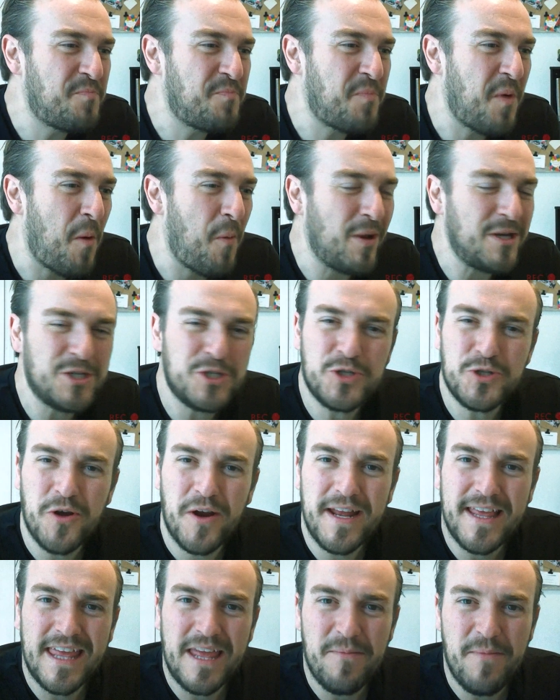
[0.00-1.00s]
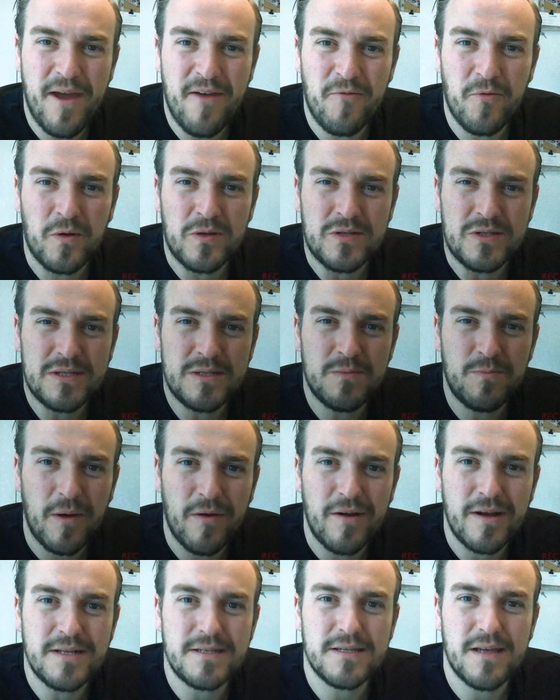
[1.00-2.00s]
But we're just trying to keep everyone's
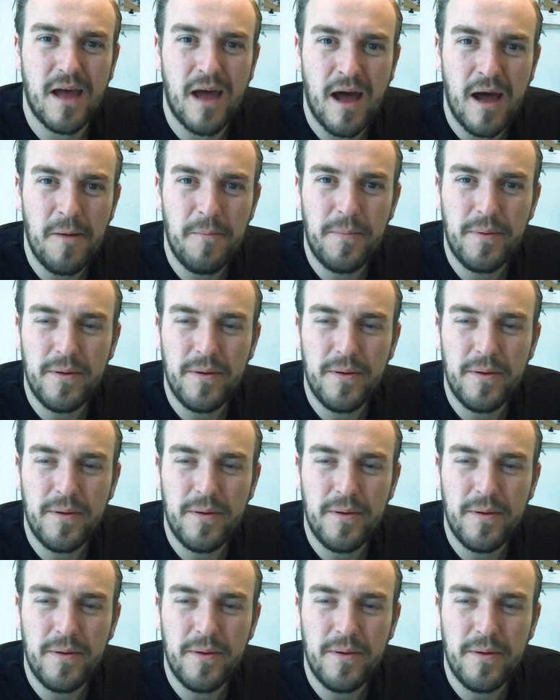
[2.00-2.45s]
spirits up.